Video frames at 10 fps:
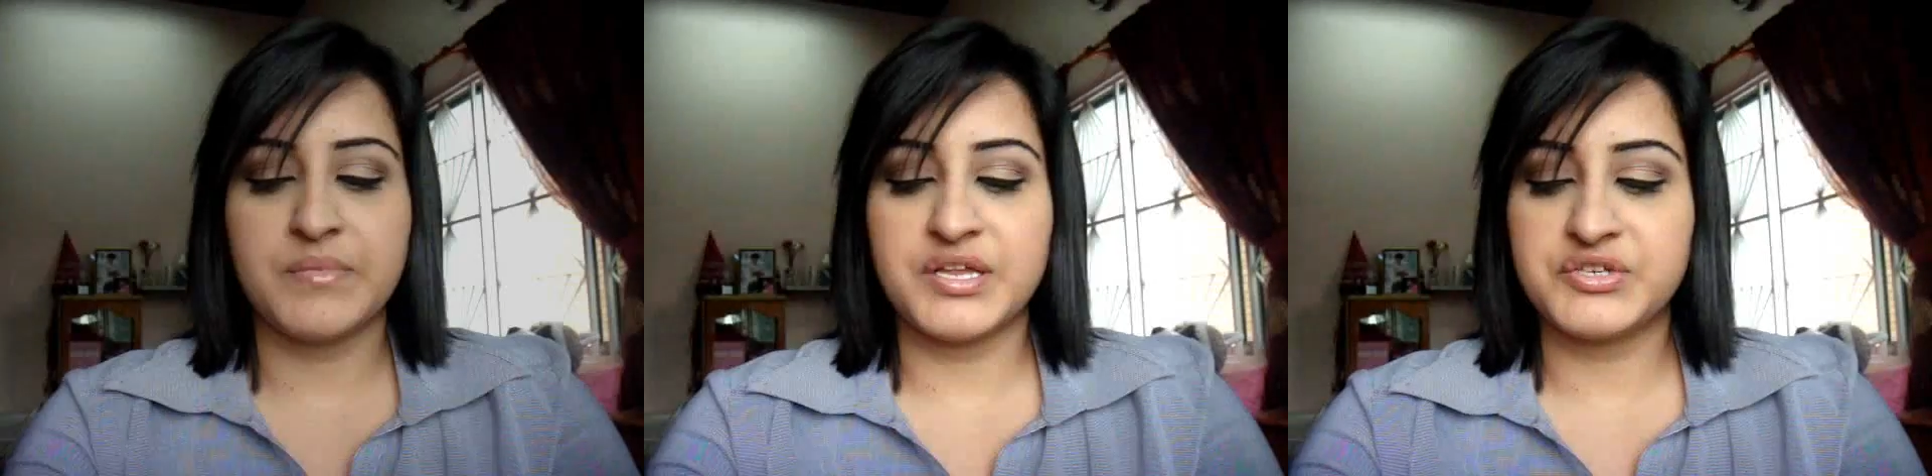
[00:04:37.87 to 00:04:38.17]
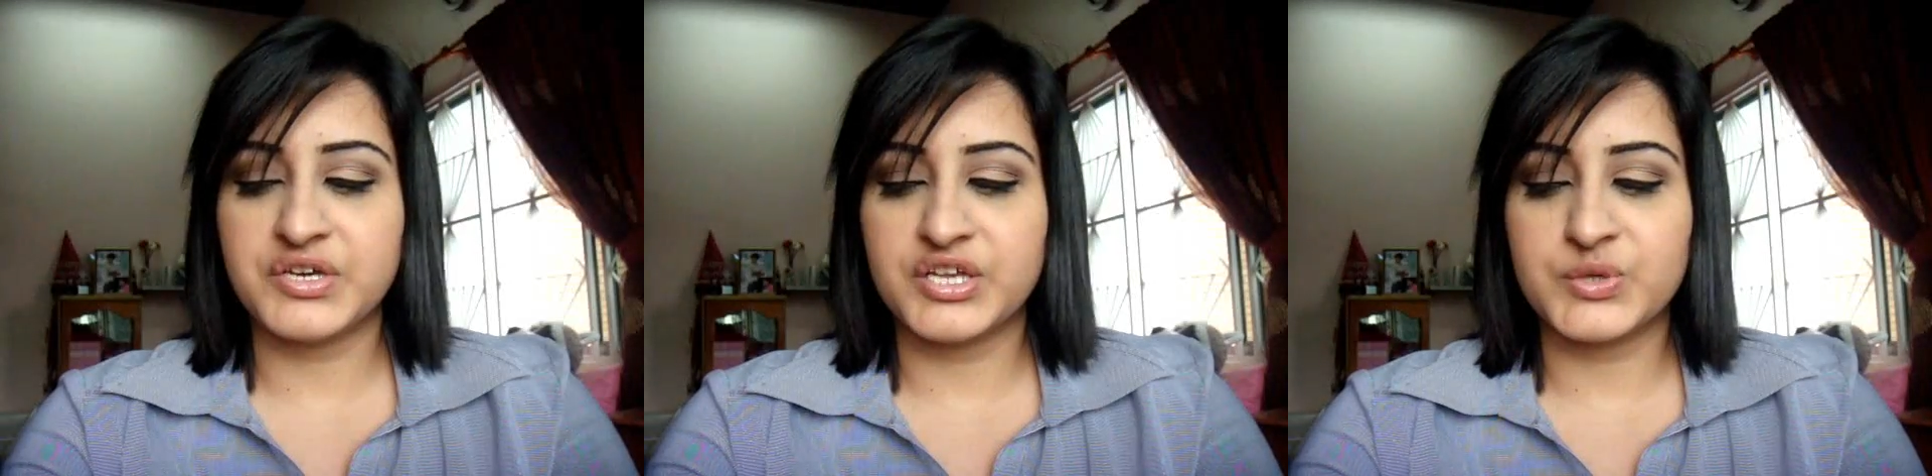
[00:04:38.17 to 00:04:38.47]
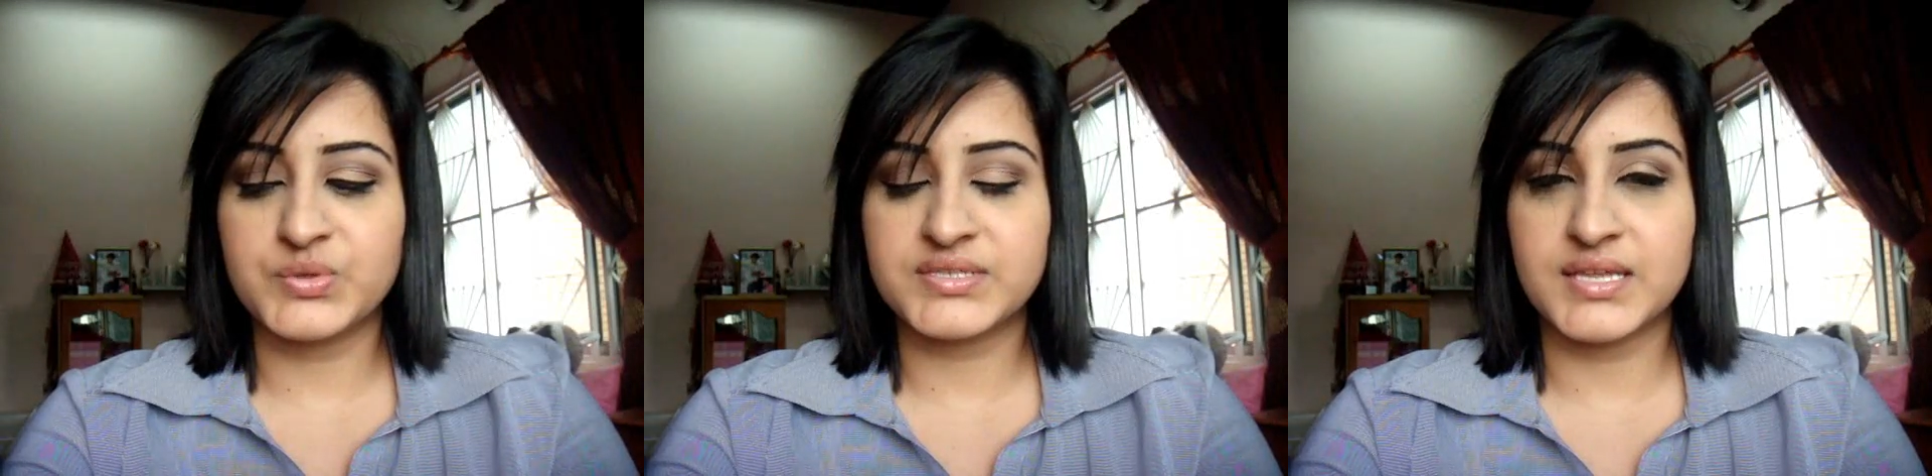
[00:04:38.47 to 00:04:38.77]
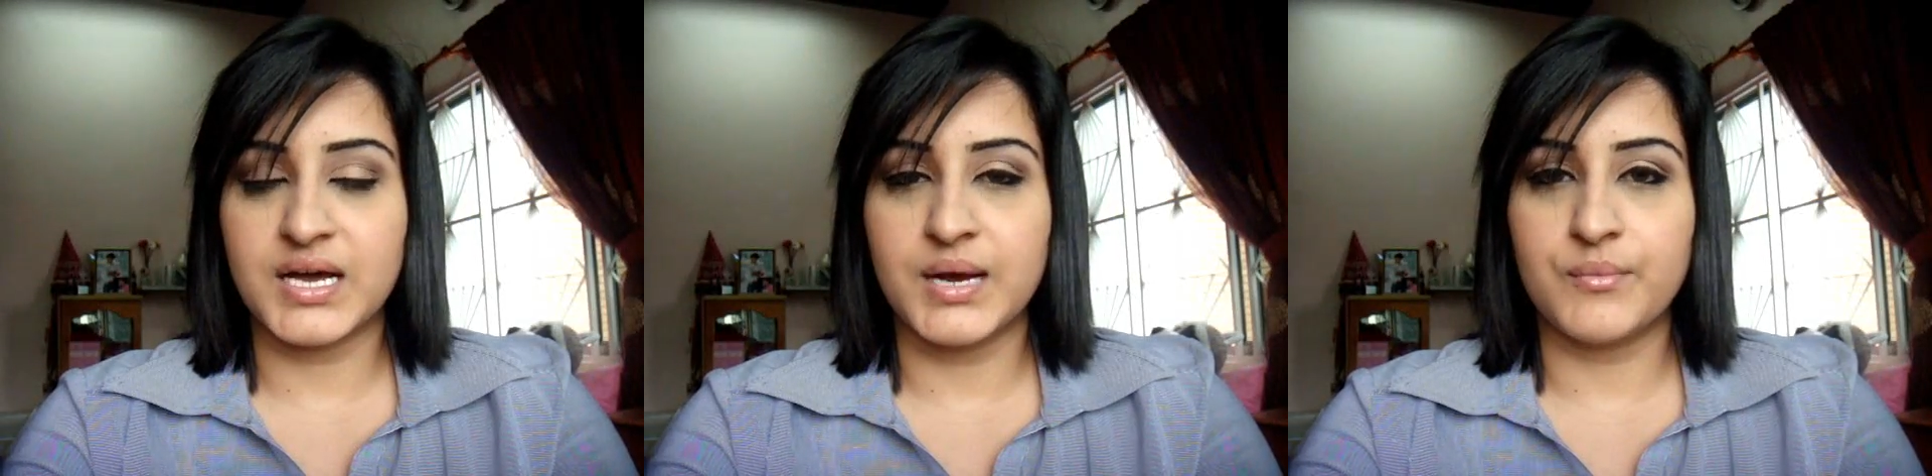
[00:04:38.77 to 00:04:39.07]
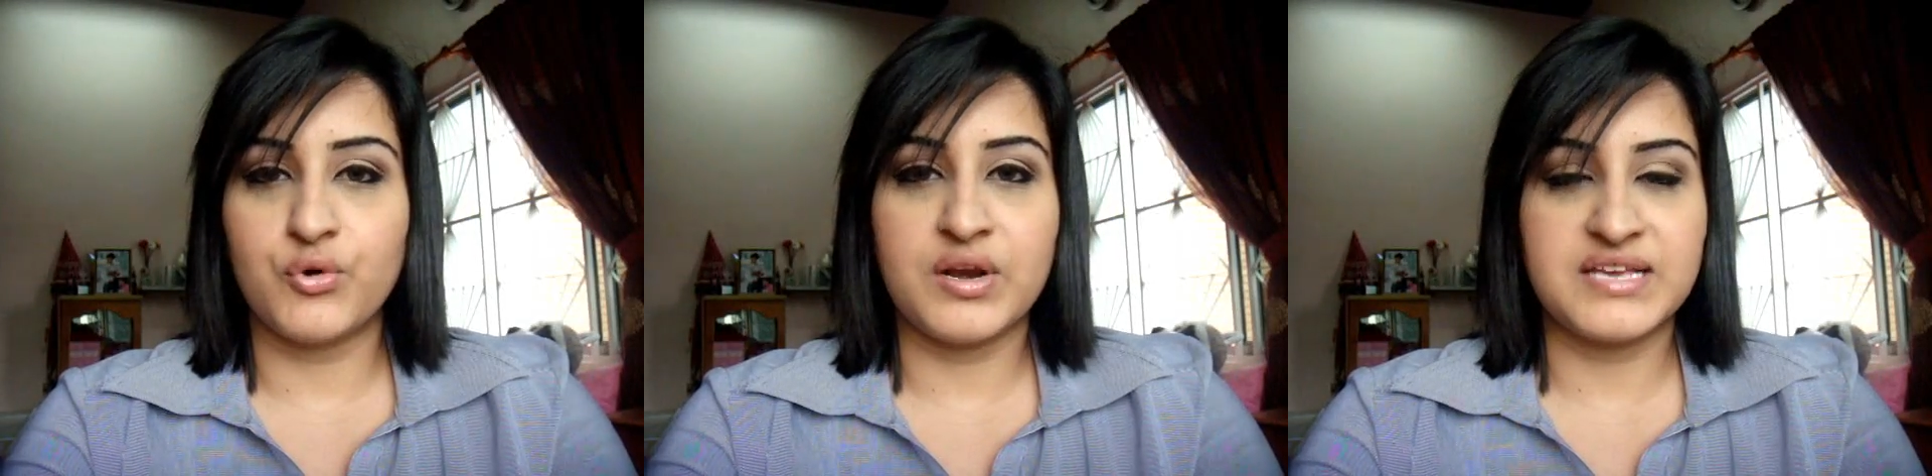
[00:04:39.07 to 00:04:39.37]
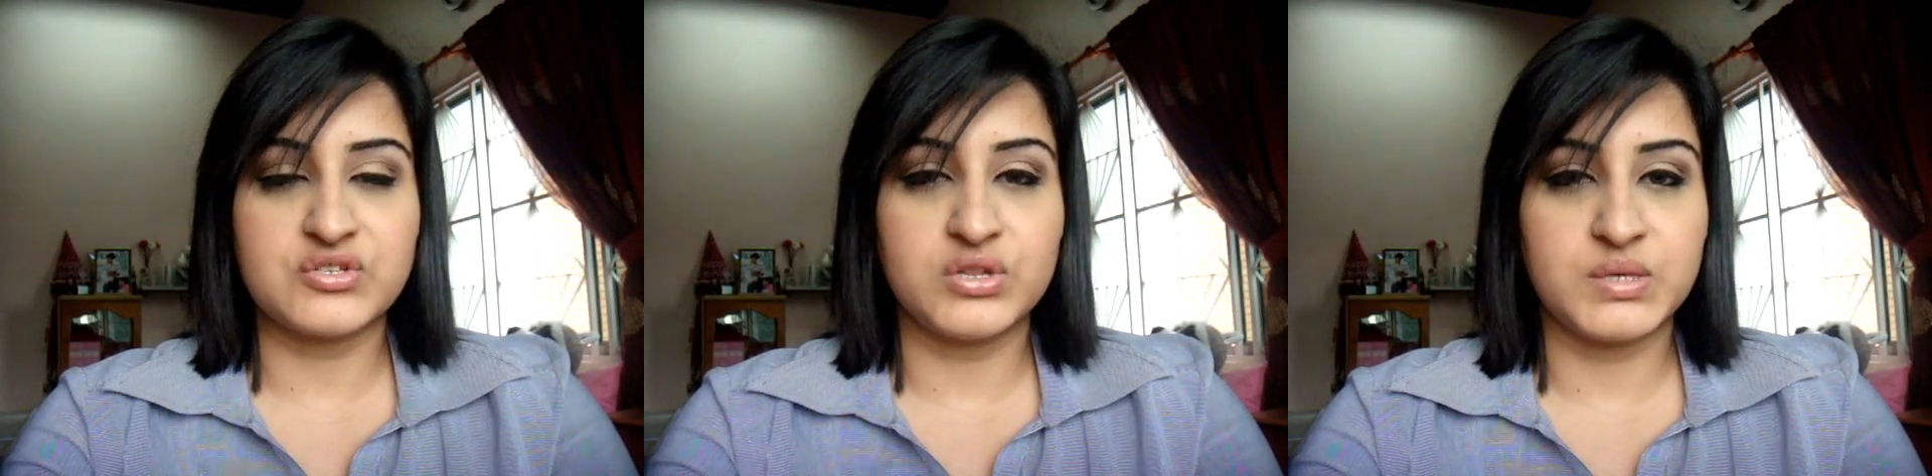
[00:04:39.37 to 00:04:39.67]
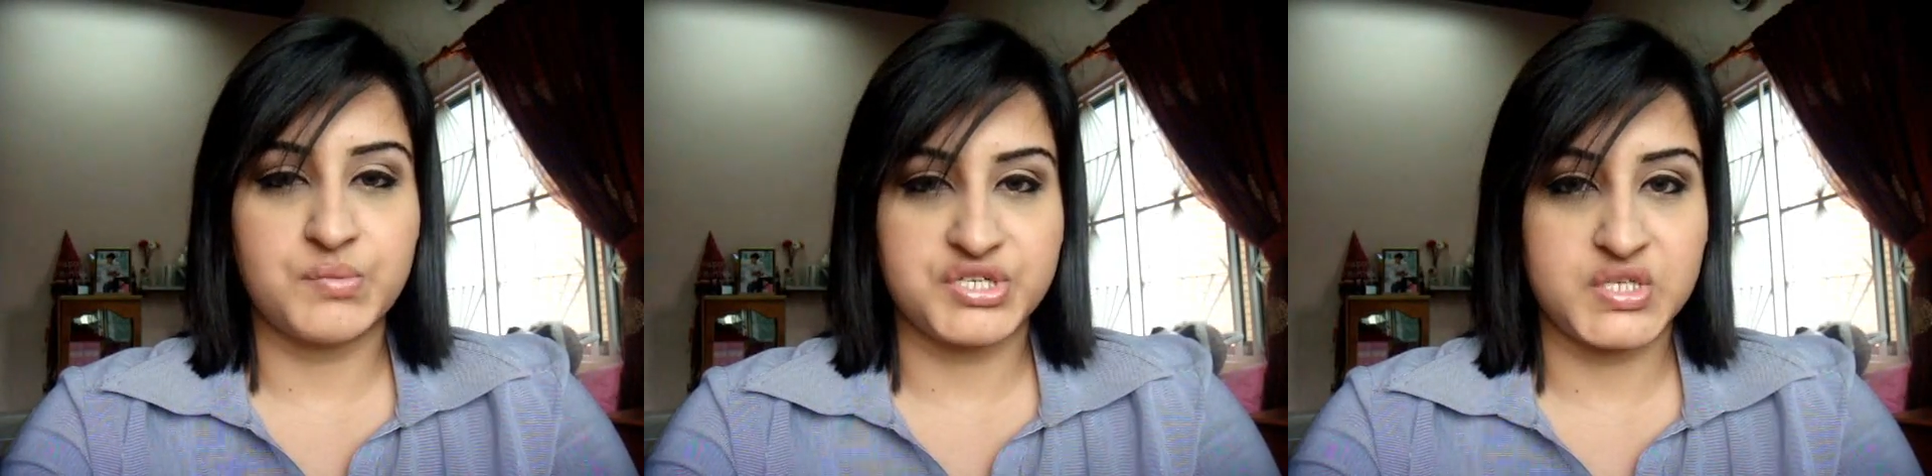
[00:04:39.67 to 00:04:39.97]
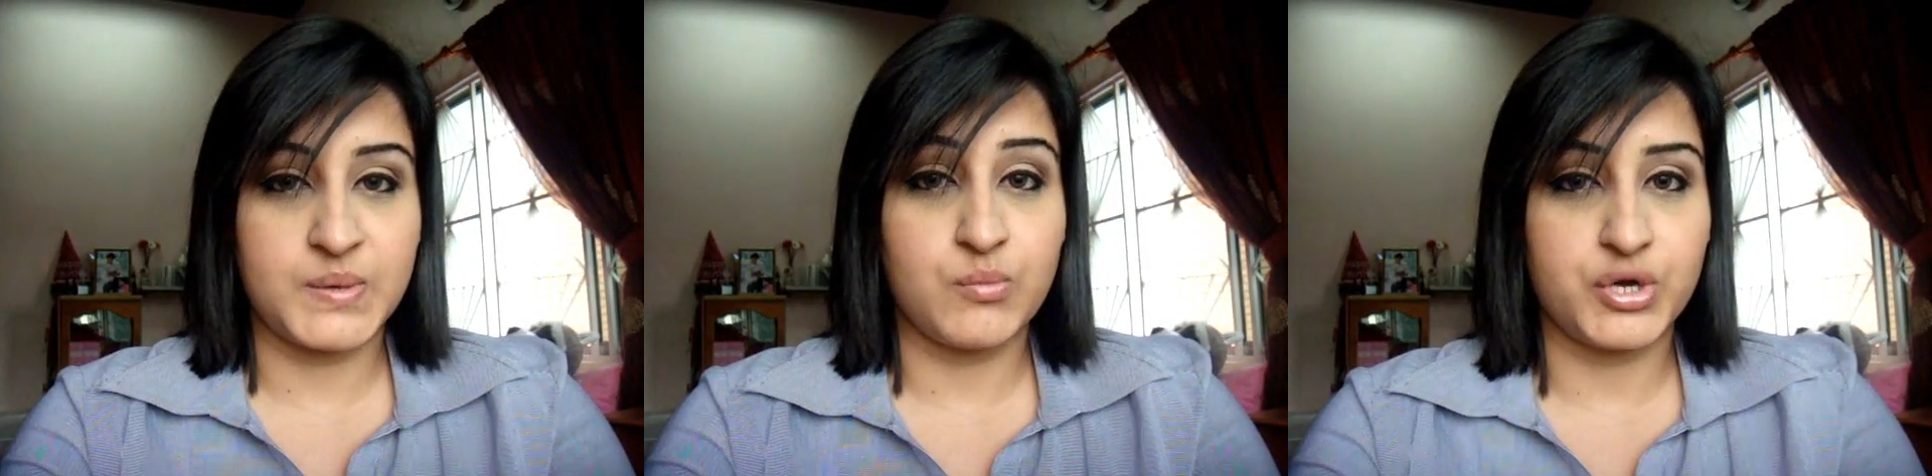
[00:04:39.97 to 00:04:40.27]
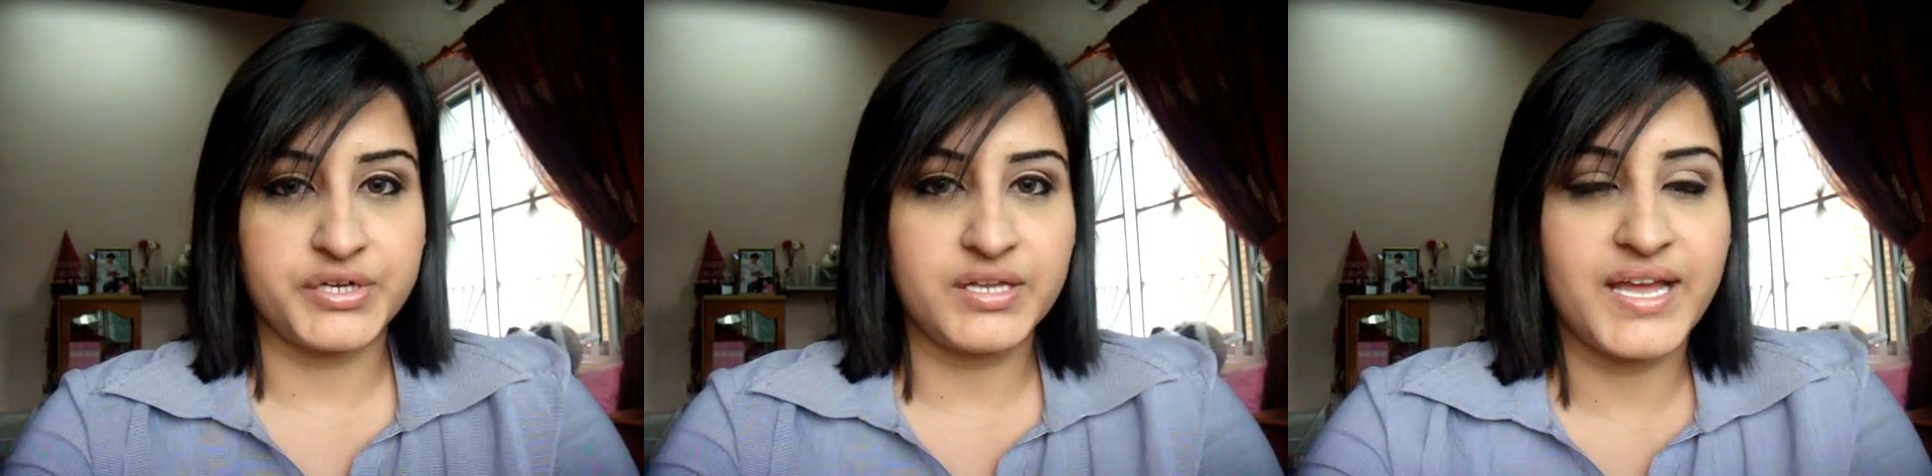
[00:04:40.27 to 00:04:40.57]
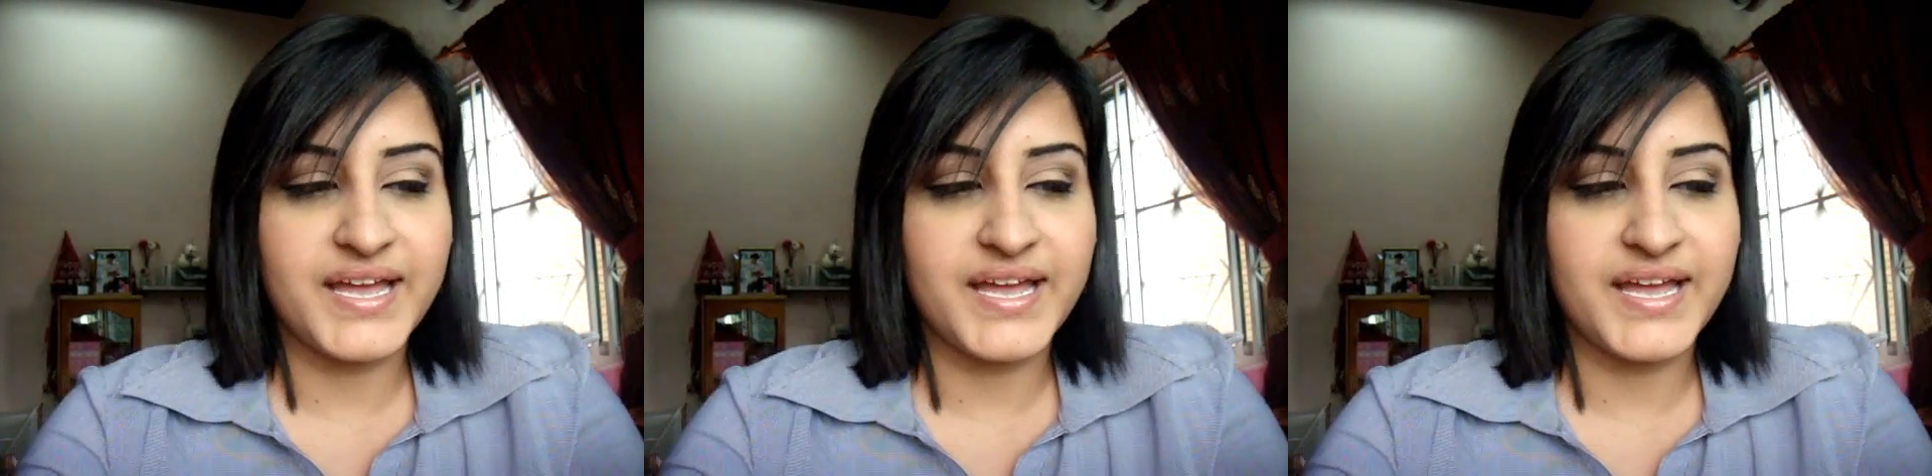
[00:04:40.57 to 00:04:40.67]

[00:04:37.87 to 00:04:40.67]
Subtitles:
made sure I used more or less all the brushes on my model.